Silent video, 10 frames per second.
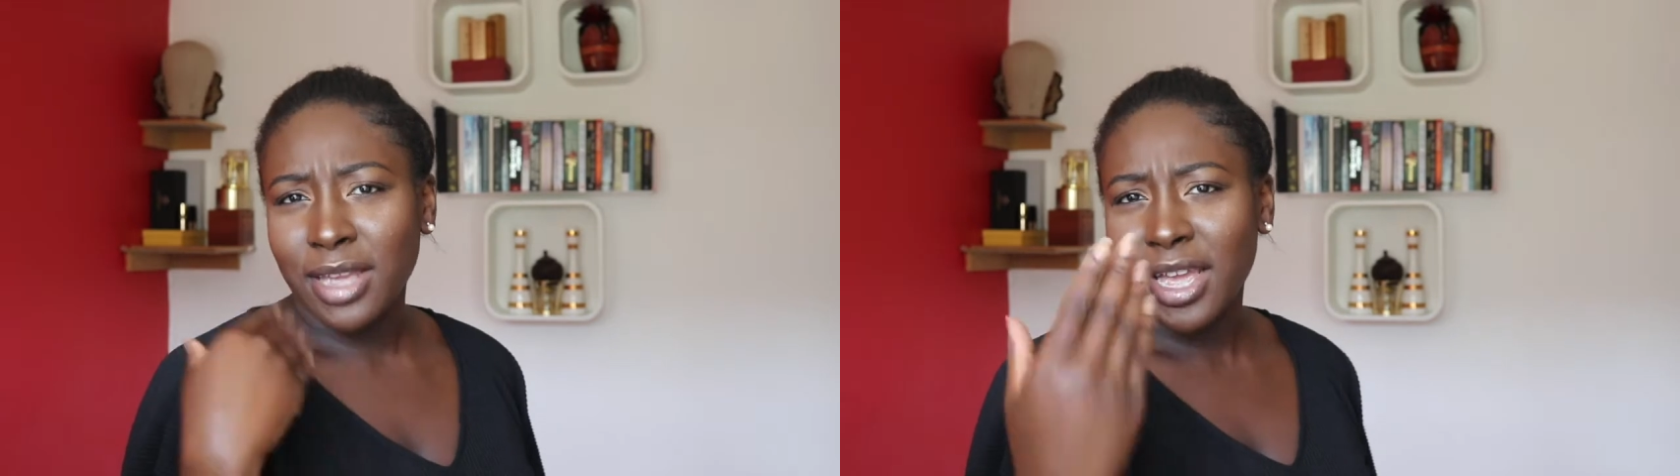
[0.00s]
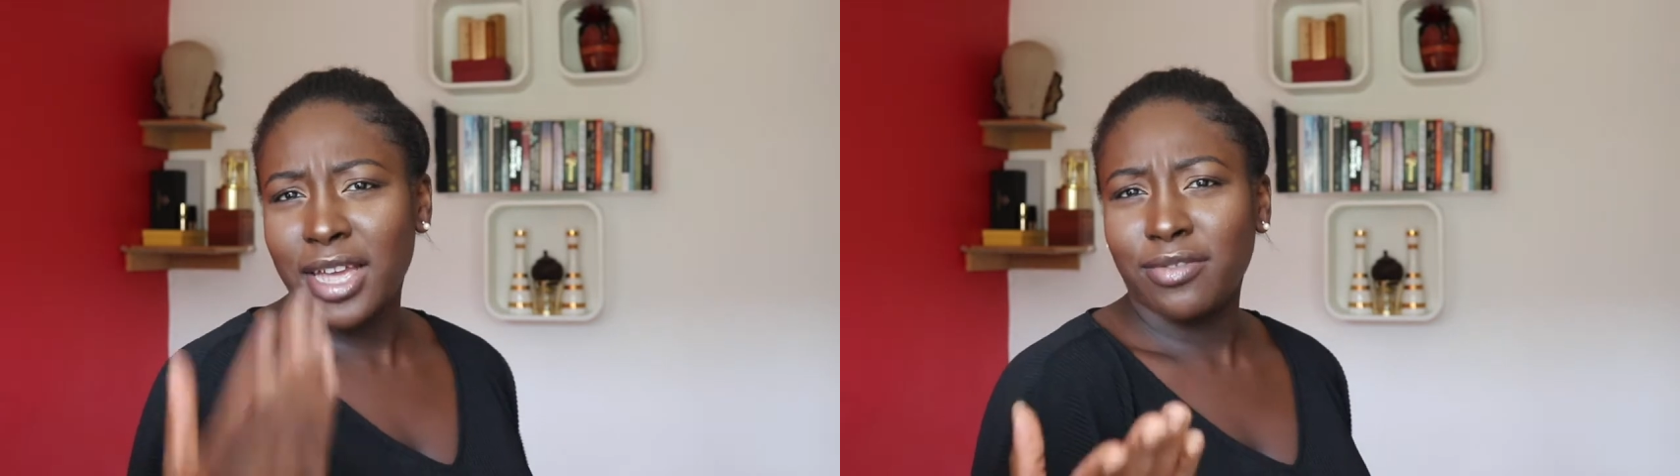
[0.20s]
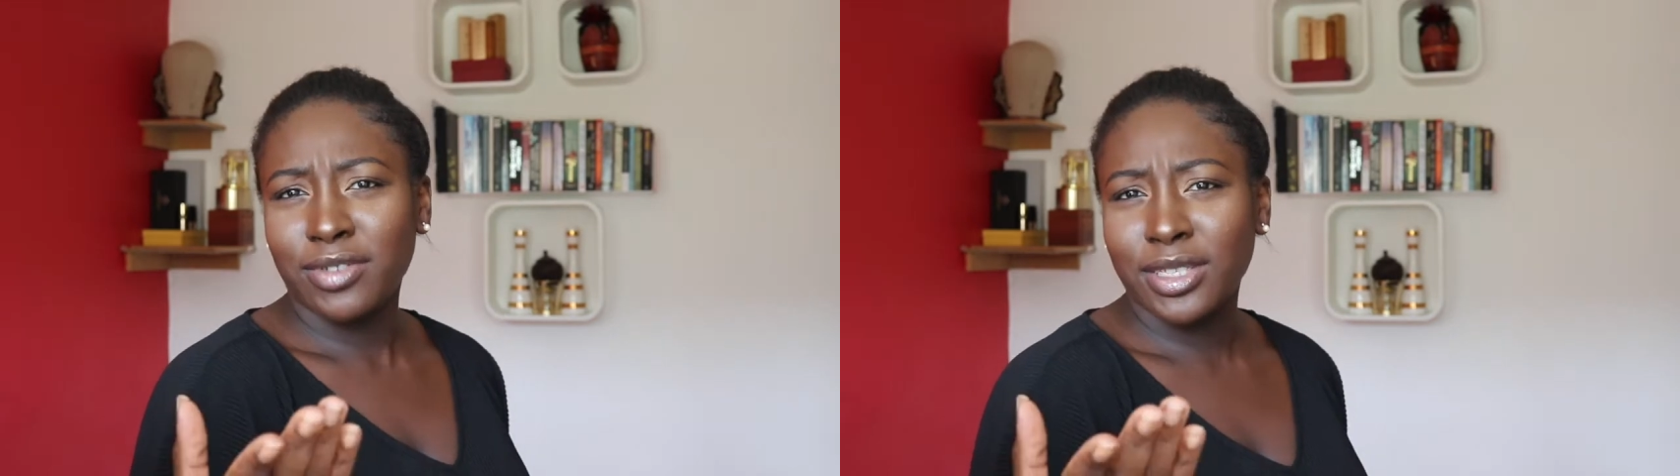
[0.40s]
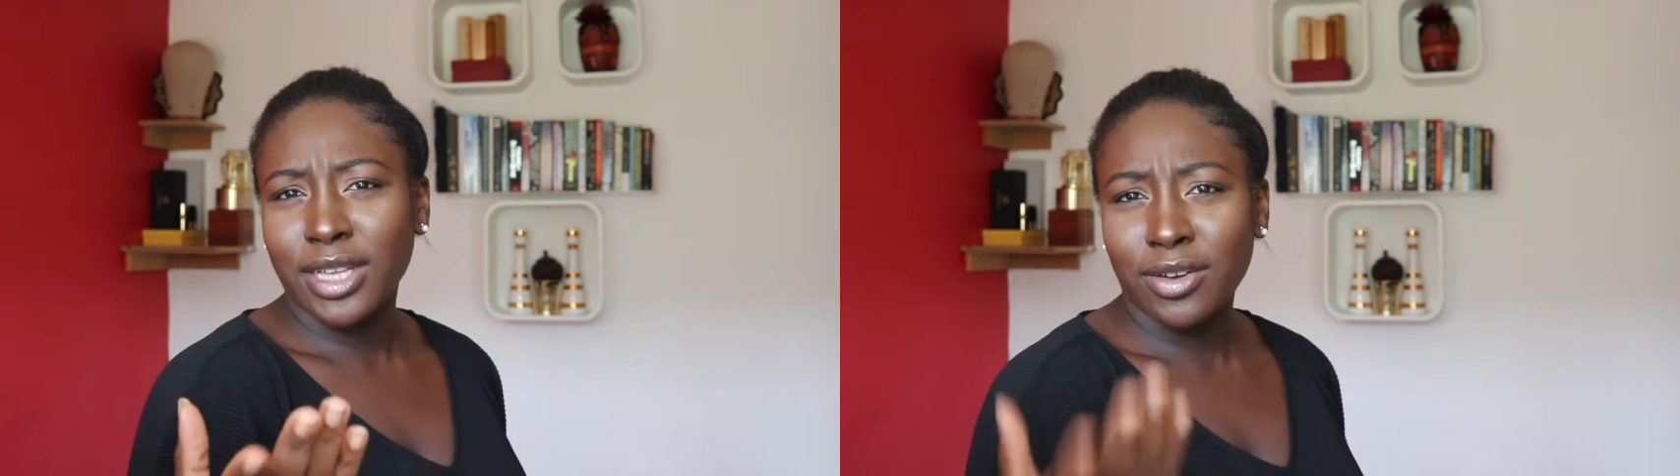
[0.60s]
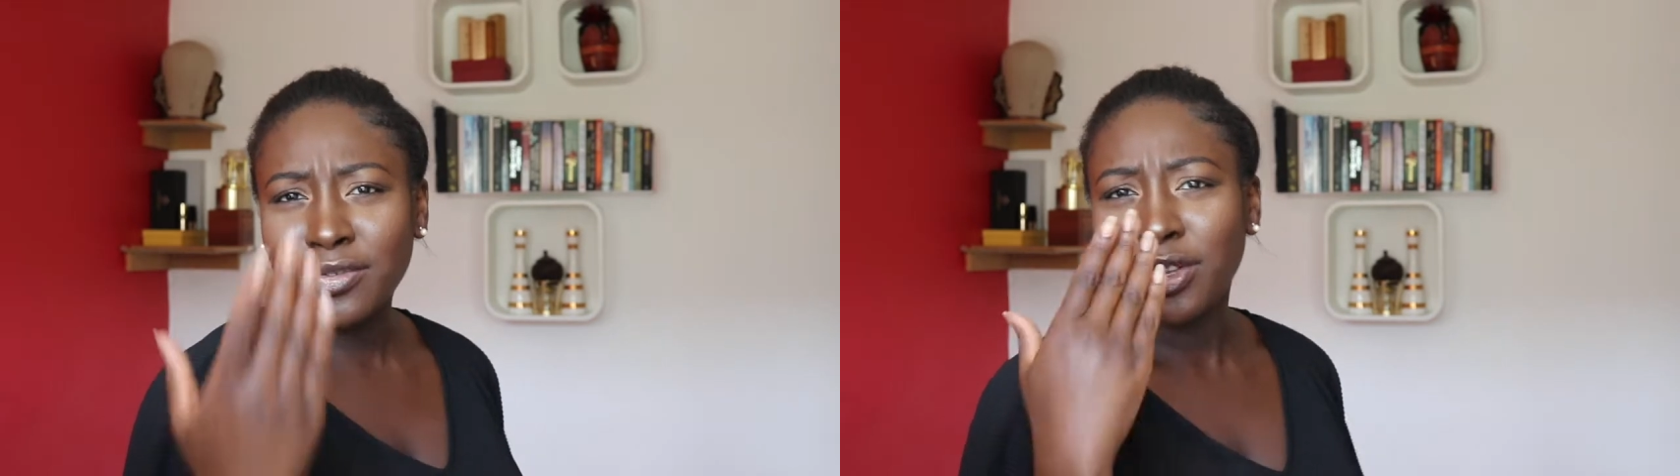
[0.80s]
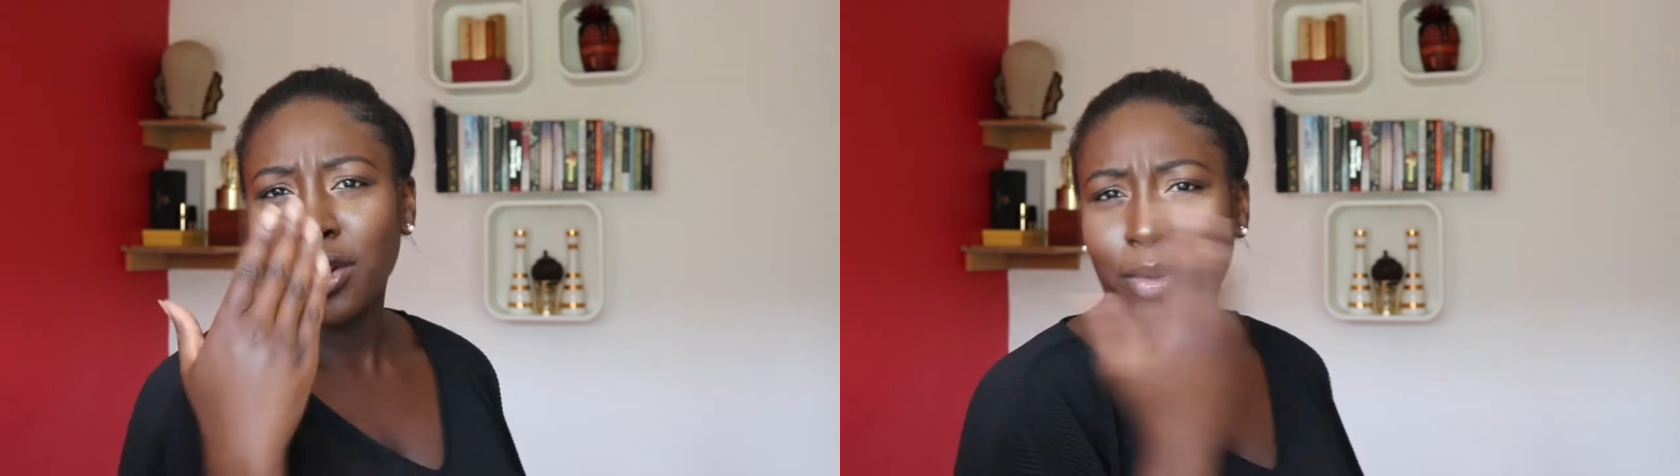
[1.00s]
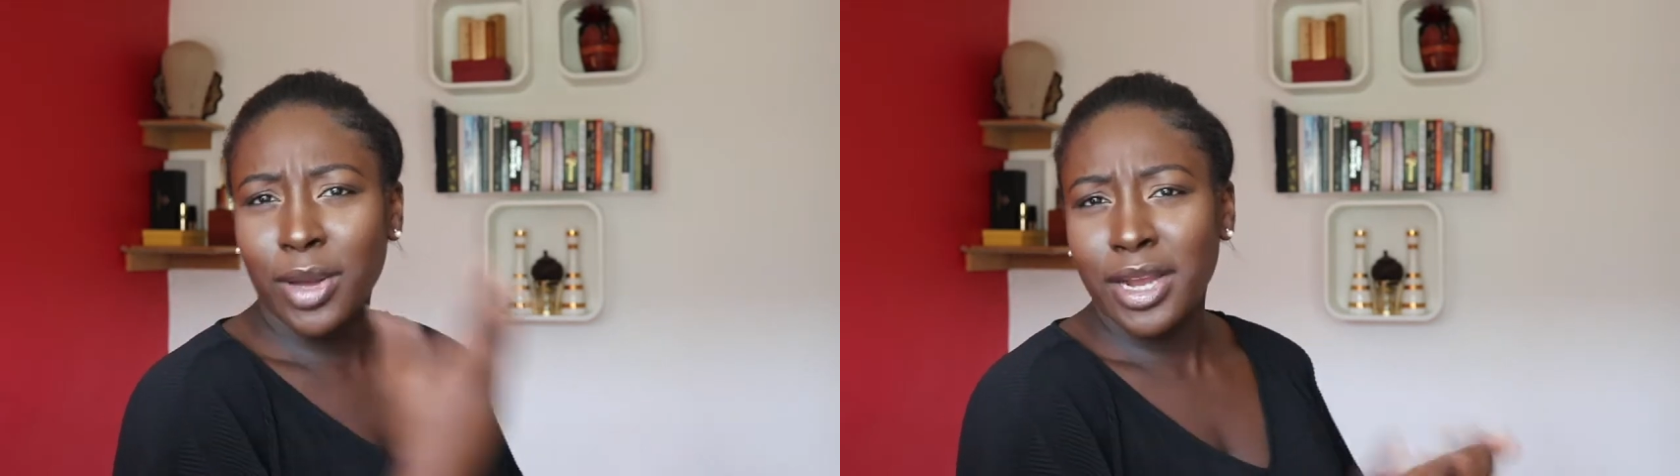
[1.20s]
get ahead of yourself, you know,